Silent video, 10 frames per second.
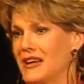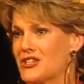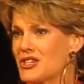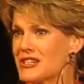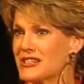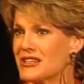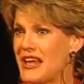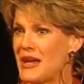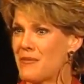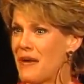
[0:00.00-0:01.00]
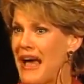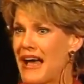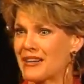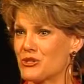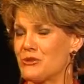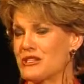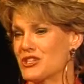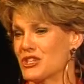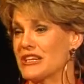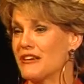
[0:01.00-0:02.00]
just came back to be
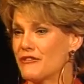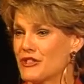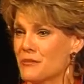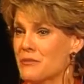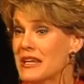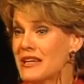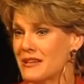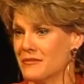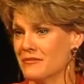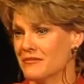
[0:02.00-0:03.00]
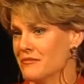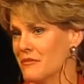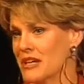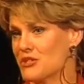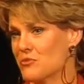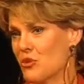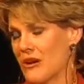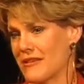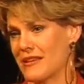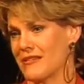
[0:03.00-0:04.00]
such a gift to me, much more,
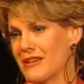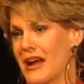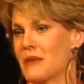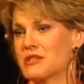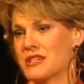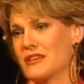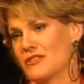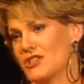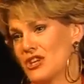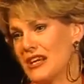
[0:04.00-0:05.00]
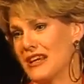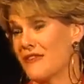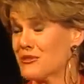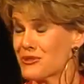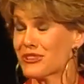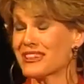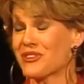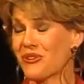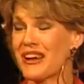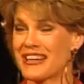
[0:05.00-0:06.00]
I think, than I was a gift to JDF. It was really a
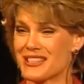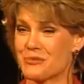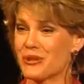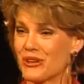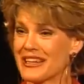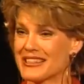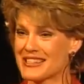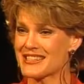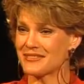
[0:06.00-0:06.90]
great experience.